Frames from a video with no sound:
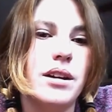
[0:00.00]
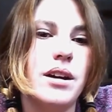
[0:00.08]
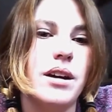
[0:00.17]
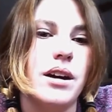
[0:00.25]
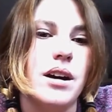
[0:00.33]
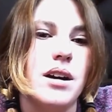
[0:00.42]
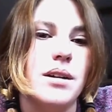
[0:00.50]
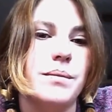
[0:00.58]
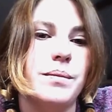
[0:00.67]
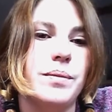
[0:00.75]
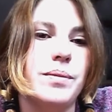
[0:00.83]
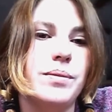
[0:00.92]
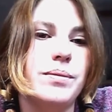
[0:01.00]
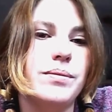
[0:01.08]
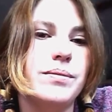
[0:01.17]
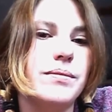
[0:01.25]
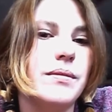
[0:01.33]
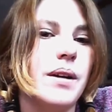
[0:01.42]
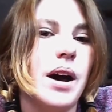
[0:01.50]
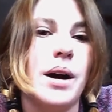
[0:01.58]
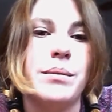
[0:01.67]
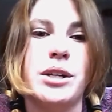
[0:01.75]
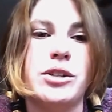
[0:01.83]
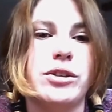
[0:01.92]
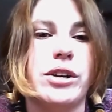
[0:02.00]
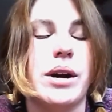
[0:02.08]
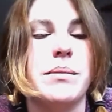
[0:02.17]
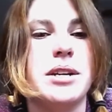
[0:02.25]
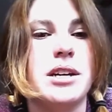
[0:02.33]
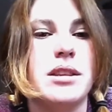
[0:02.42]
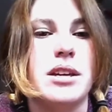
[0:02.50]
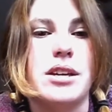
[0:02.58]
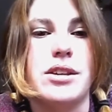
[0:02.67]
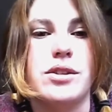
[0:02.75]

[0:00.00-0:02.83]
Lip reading: I'm not sure how many of these